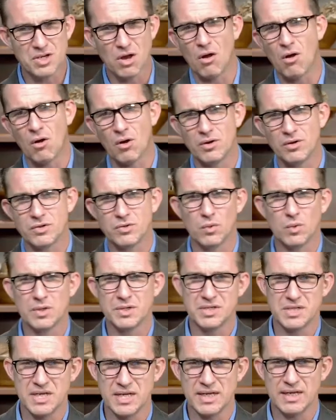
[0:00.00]
heart
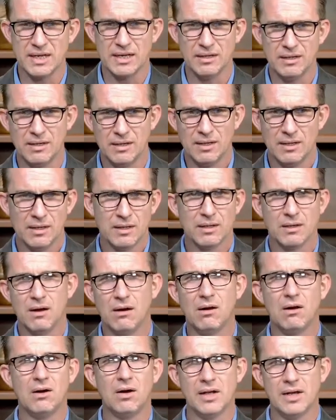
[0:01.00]
towards sin?
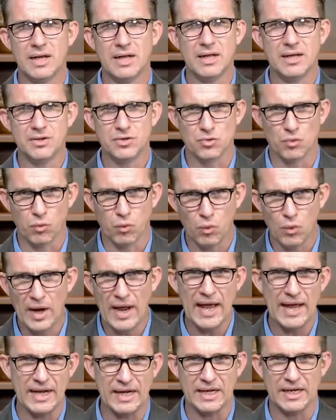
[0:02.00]
God is
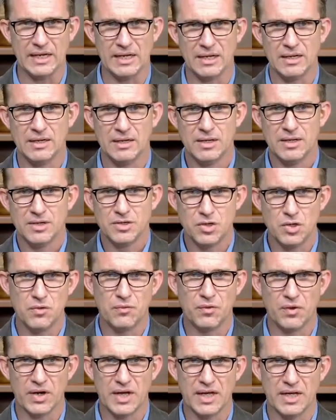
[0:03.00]
ready to
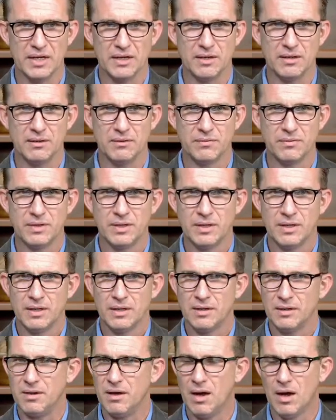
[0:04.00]
forgive.
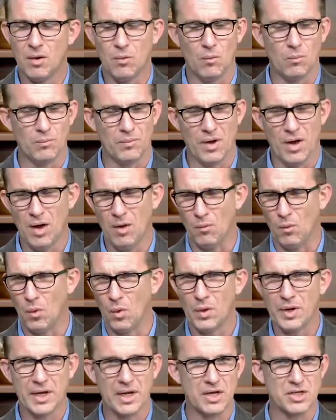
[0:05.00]
Not, not
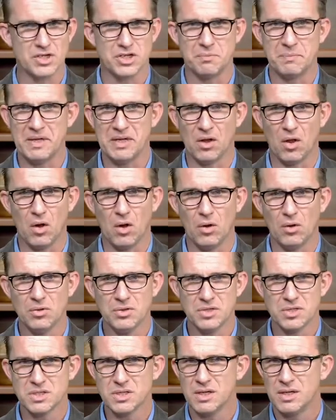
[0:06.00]
wanting us to be
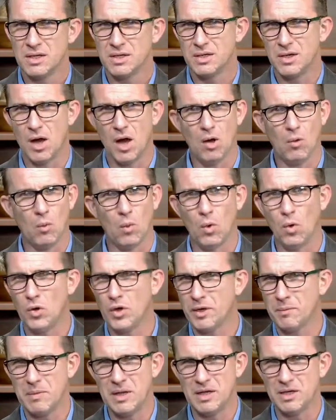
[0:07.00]
lost, not
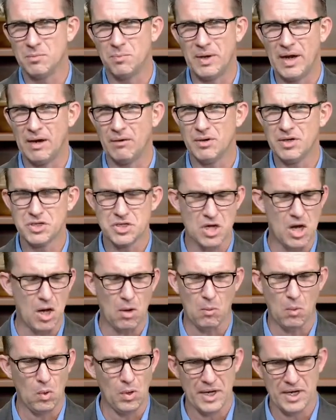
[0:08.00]
wanting men to perish,
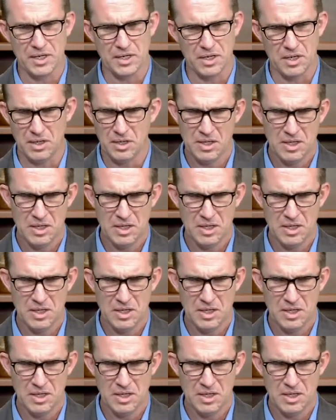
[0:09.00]
not wanting to